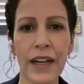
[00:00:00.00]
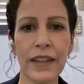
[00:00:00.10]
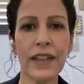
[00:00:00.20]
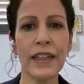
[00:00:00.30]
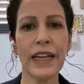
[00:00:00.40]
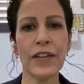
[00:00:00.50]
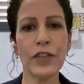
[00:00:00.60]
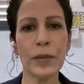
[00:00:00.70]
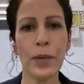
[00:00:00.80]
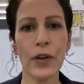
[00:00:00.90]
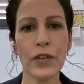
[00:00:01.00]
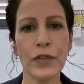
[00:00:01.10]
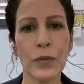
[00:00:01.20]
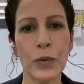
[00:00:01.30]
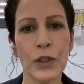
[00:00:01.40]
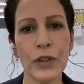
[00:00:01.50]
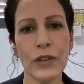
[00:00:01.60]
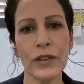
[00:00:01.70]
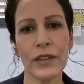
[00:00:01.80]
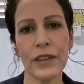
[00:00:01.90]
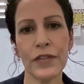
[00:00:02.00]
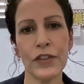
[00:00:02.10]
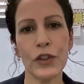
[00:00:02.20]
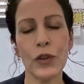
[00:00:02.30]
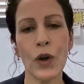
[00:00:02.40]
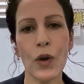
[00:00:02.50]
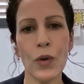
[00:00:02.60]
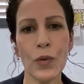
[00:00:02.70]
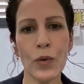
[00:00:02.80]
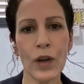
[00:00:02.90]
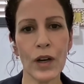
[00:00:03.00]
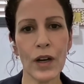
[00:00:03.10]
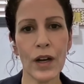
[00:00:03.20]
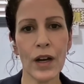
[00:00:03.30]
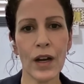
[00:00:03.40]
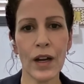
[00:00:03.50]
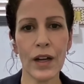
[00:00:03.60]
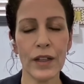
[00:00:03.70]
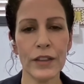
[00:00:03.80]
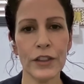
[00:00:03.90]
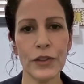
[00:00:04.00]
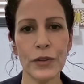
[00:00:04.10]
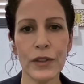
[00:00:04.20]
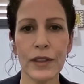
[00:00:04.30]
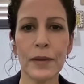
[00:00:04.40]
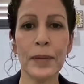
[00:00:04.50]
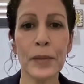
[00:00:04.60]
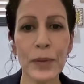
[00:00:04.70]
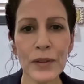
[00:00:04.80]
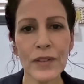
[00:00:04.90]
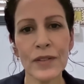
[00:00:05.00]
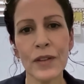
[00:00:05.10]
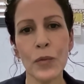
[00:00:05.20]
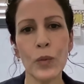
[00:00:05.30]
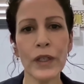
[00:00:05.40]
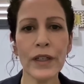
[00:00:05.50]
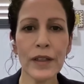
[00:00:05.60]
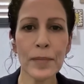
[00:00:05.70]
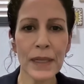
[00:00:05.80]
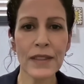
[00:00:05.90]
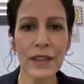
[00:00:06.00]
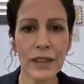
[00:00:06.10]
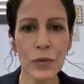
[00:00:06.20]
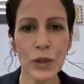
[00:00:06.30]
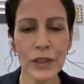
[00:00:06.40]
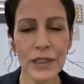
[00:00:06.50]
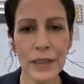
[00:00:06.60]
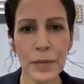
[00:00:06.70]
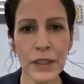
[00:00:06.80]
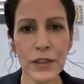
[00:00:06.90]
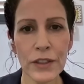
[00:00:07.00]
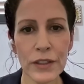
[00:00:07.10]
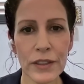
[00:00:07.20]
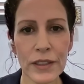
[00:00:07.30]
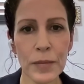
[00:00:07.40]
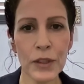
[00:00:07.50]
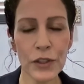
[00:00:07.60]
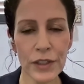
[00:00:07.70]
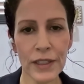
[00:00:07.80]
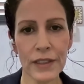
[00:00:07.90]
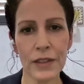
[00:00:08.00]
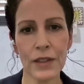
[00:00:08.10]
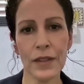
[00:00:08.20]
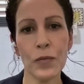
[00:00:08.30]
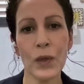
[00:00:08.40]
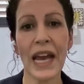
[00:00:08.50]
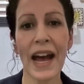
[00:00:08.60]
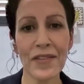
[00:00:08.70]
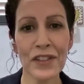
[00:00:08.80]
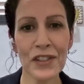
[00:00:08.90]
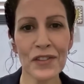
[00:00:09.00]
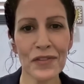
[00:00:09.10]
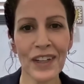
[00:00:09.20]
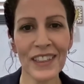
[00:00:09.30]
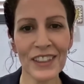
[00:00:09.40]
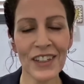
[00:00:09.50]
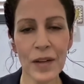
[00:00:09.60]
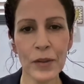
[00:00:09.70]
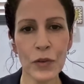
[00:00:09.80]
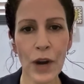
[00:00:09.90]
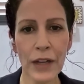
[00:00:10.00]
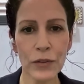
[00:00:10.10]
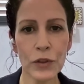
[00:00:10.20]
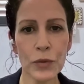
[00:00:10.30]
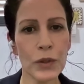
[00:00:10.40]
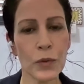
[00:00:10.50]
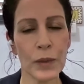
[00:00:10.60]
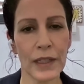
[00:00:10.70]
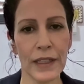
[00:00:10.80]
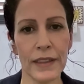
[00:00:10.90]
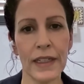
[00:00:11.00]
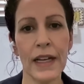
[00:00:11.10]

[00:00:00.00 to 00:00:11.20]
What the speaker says: I think in every part of the world, if you go to the people, we basically want similar things, and we have to find a common ground to work with that.